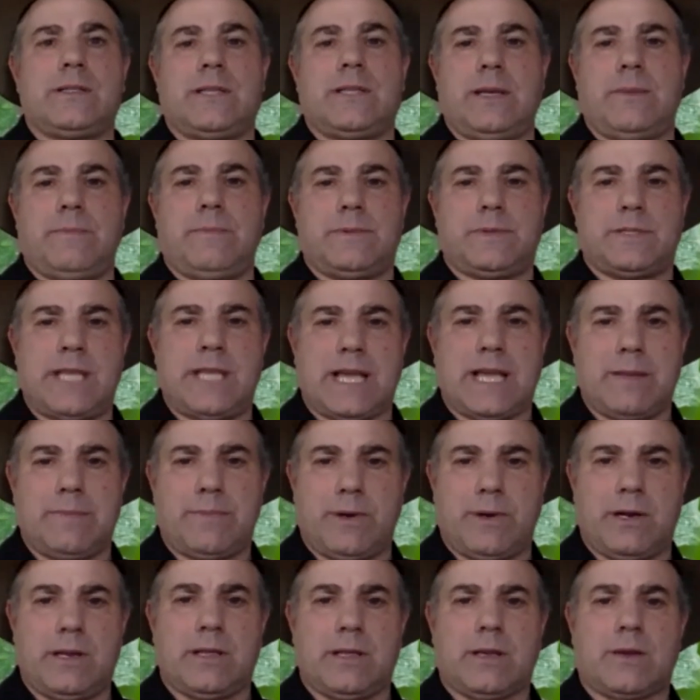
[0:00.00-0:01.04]
the second
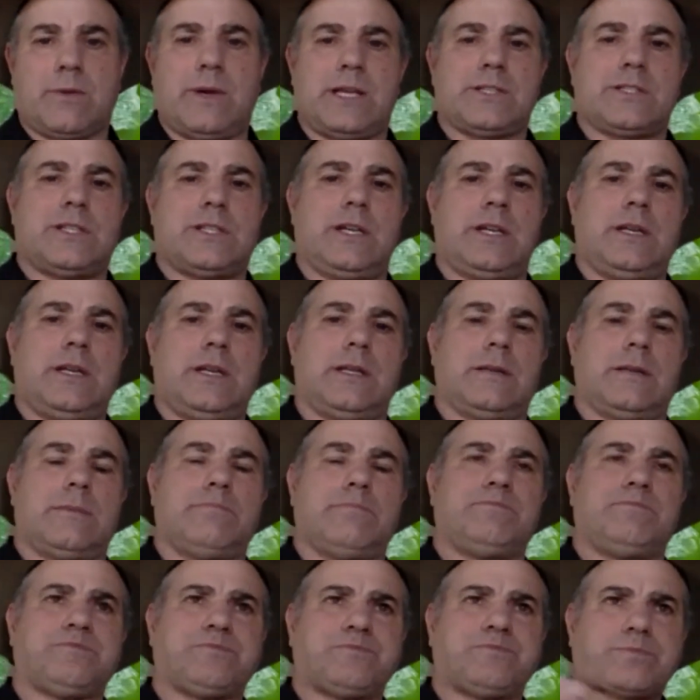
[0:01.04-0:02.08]
part of the question
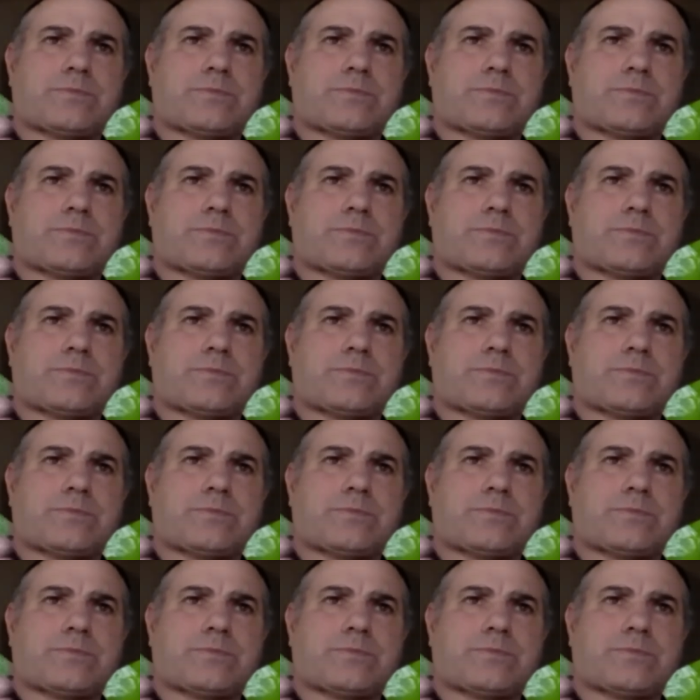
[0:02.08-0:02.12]
and